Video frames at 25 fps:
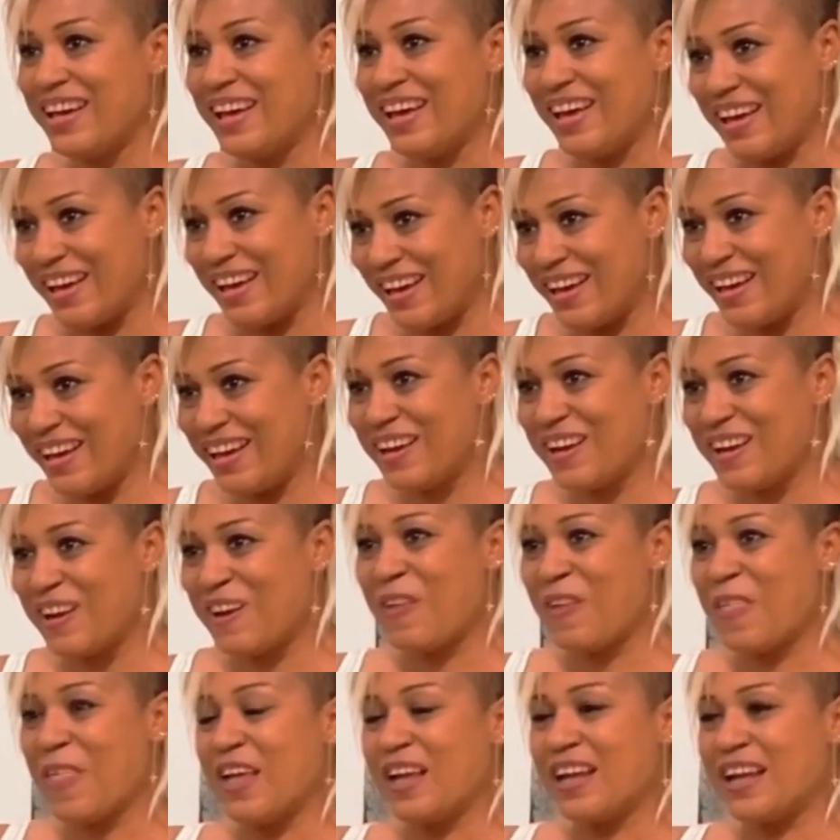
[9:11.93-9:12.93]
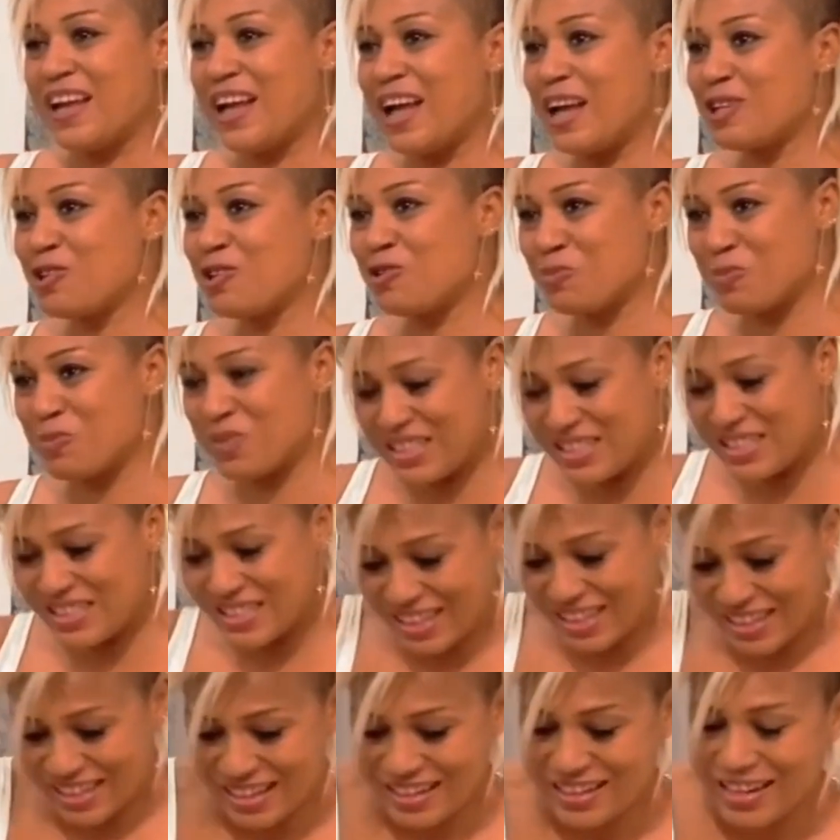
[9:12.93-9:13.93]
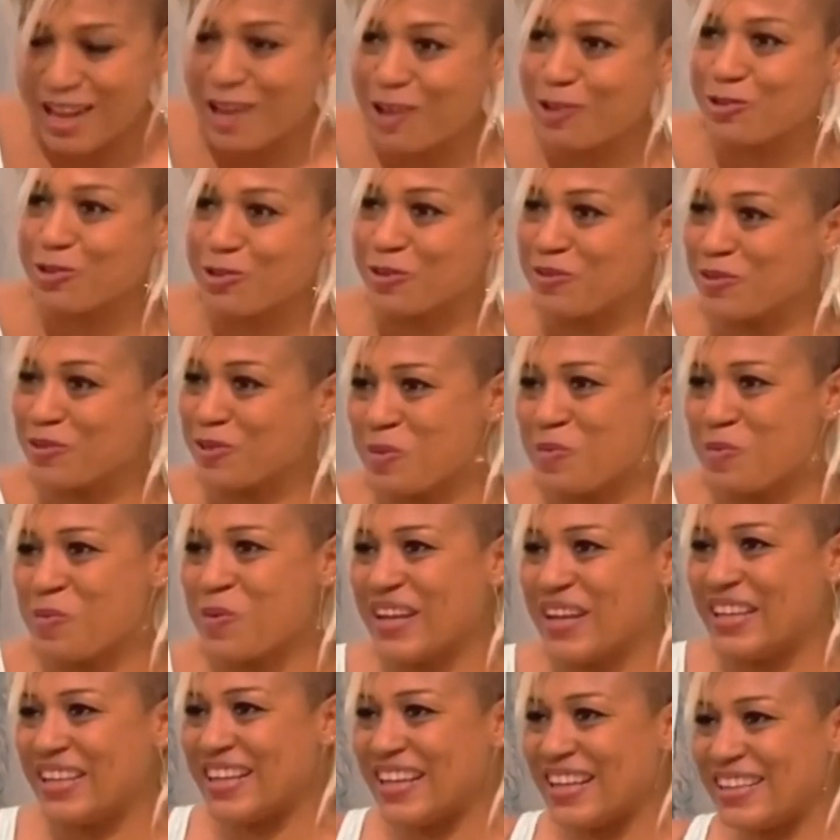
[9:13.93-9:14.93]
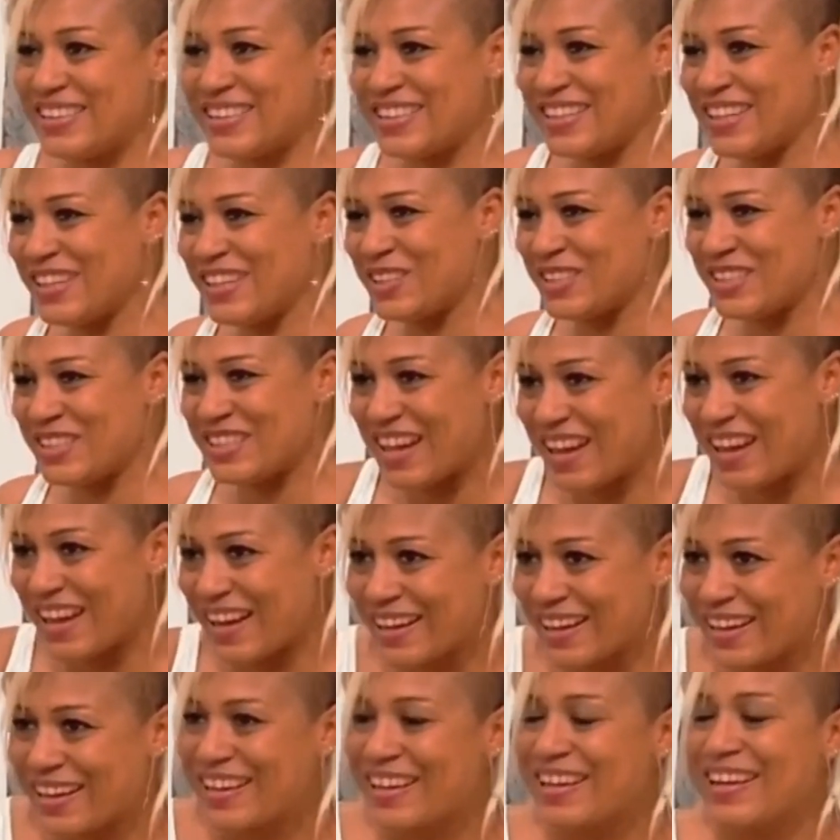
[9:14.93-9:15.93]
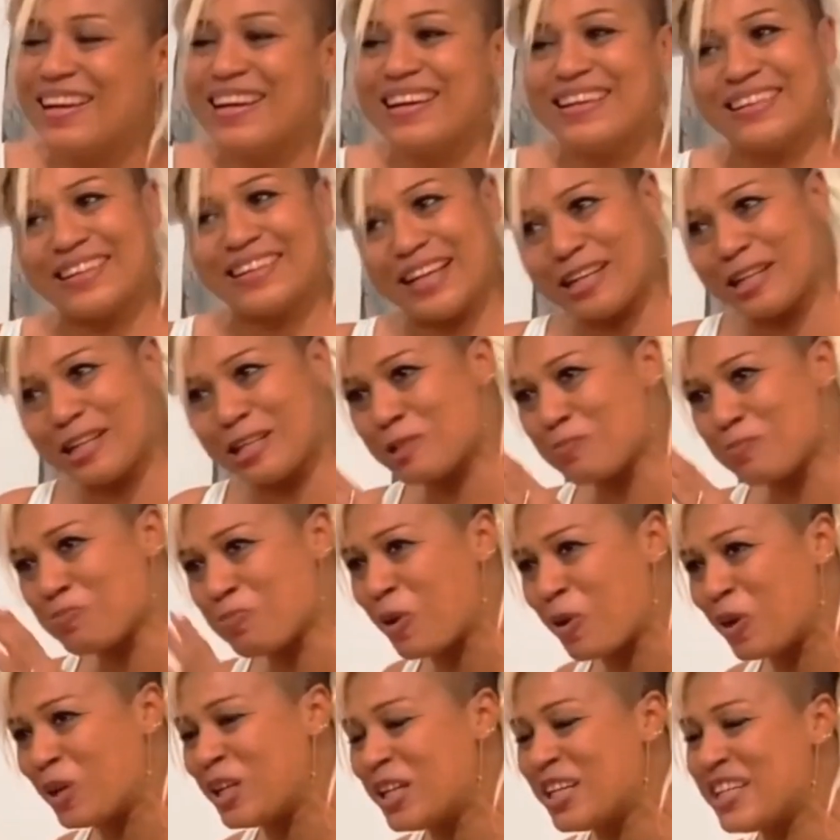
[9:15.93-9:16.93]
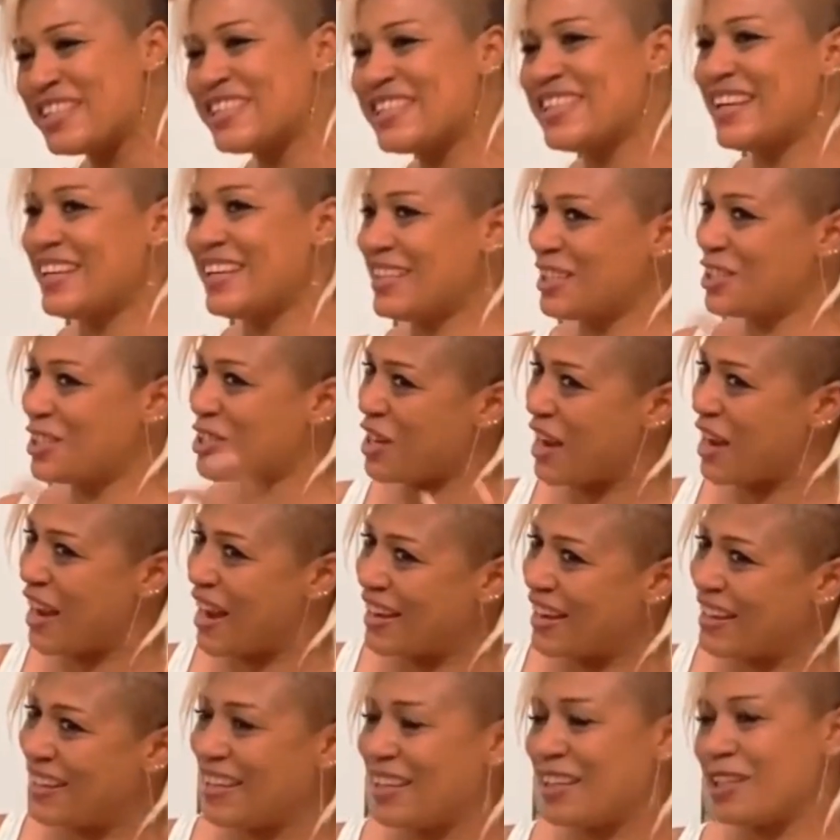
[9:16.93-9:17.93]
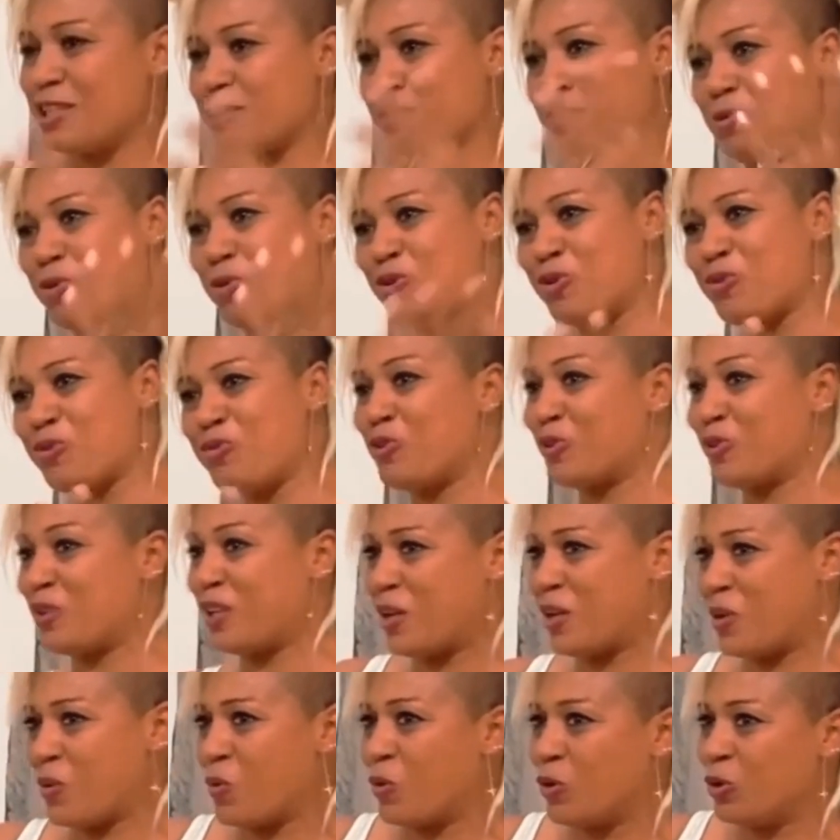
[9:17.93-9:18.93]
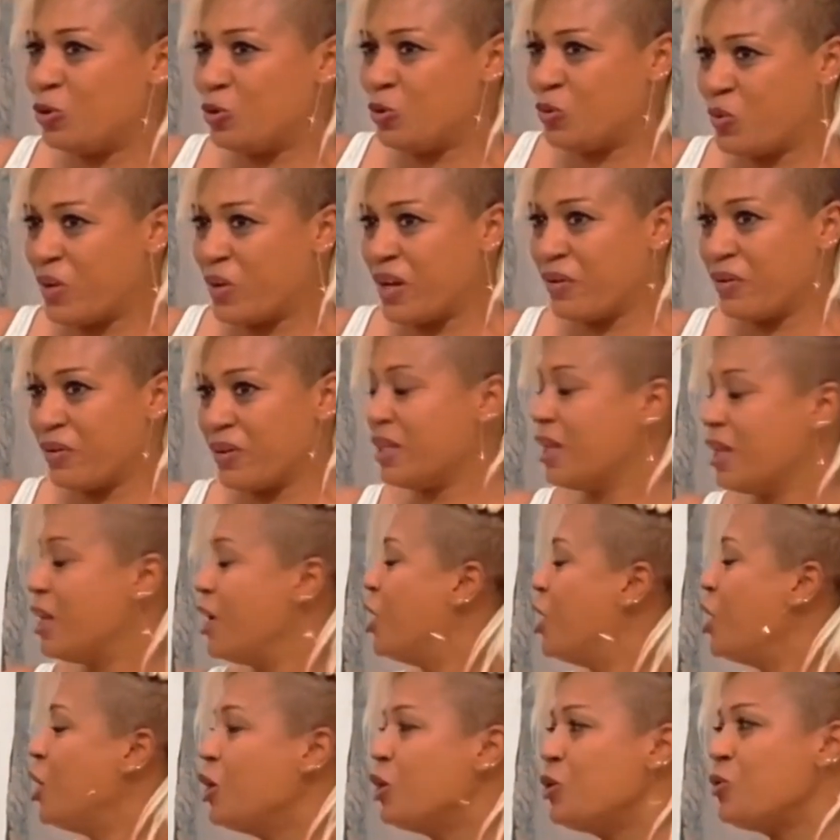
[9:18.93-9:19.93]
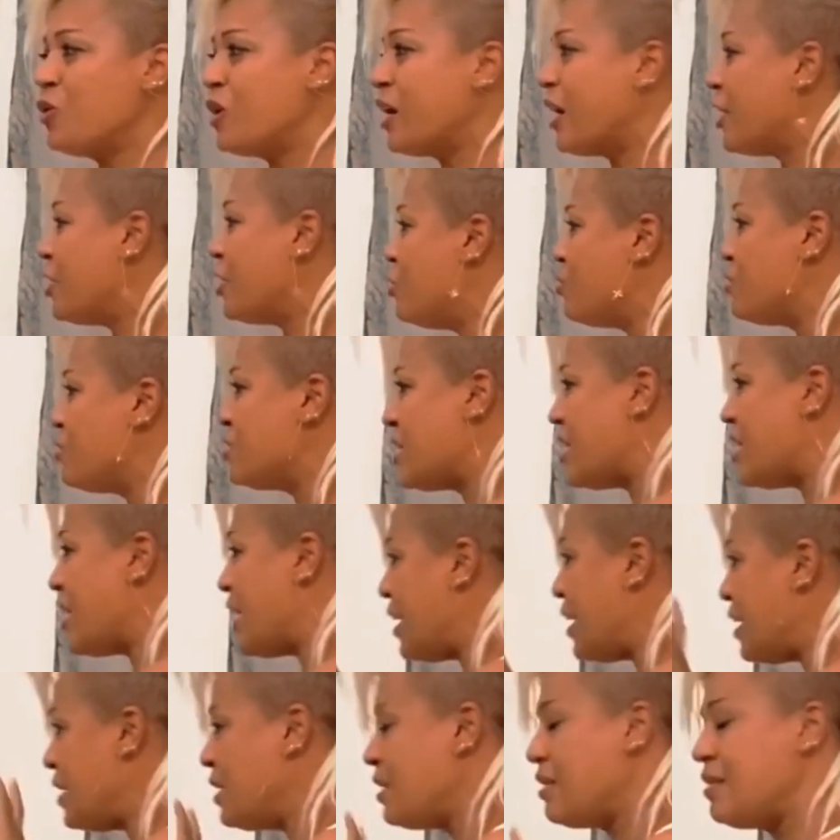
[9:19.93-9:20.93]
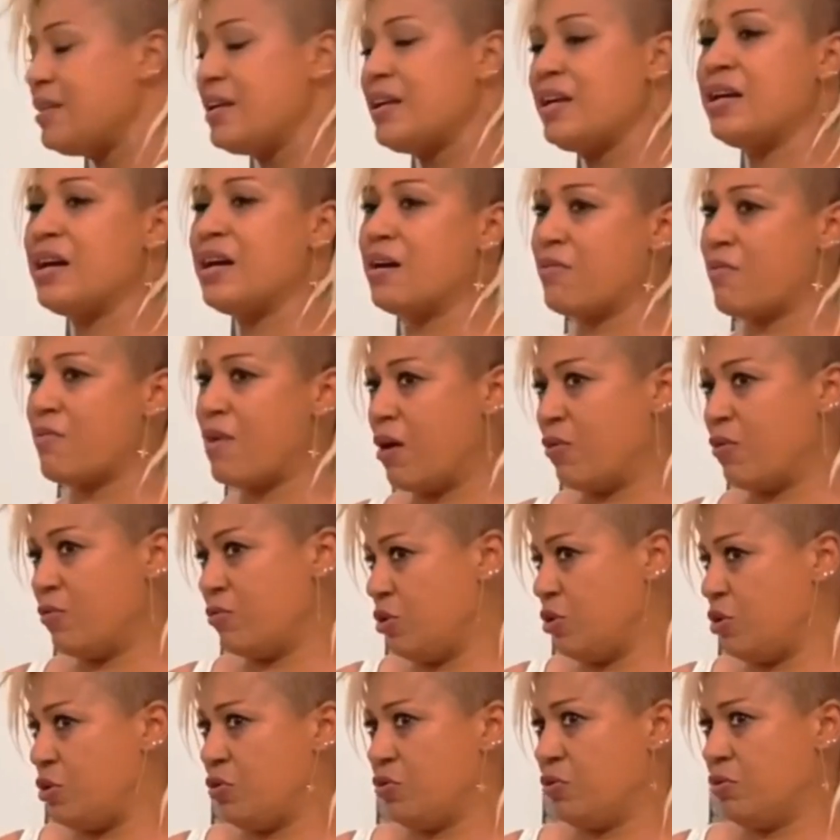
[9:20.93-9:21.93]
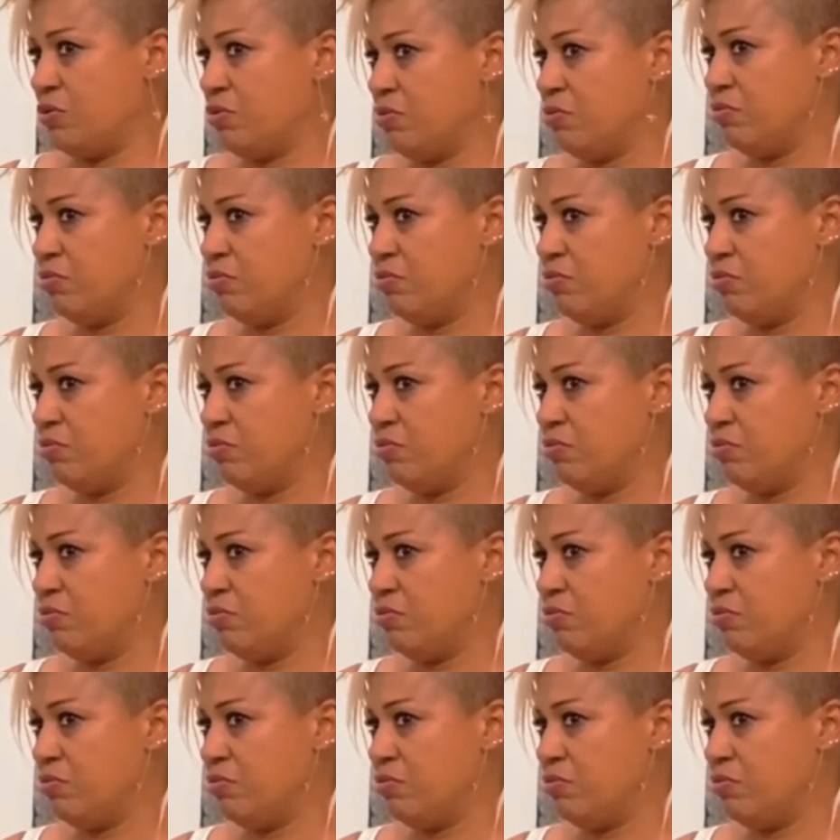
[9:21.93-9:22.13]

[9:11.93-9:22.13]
eh, it's taken out of somewhere dirty, dark, then it's polished, then it shines, then it's beautiful, then you want to wear it. You can use anything around you.